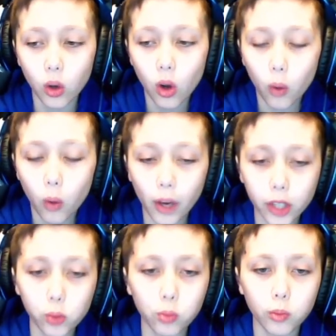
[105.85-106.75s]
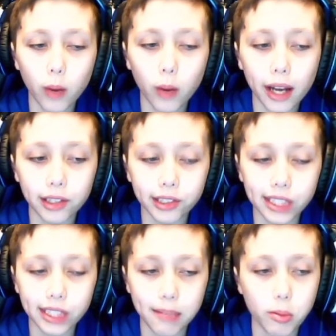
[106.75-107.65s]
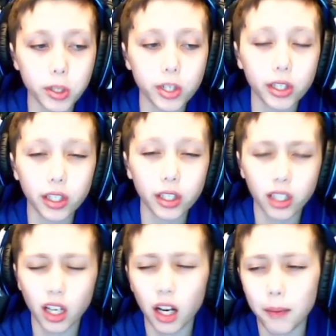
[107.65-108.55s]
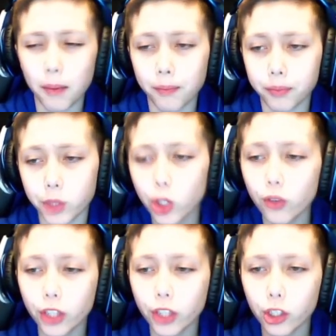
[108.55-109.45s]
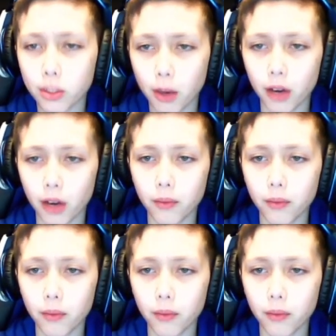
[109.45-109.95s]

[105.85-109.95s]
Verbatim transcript: why you wear in the same sweatshirt um two videos apart.